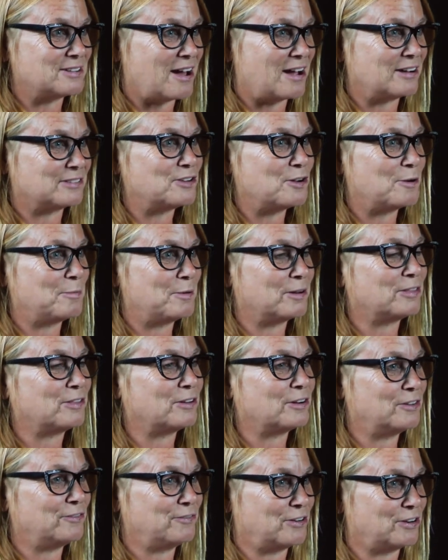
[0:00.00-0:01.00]
October
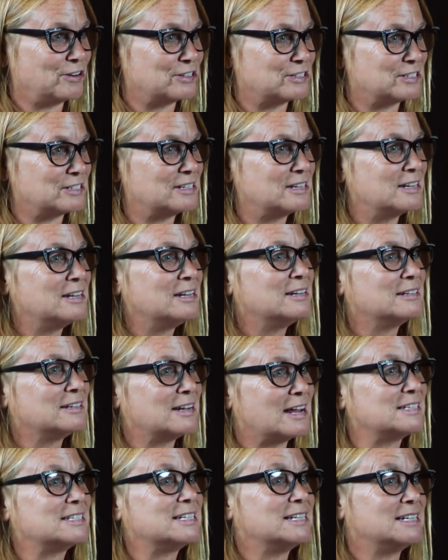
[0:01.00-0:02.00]
31st,
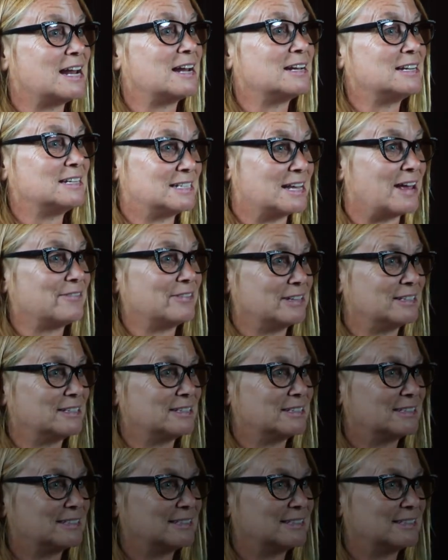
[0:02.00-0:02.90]
1997.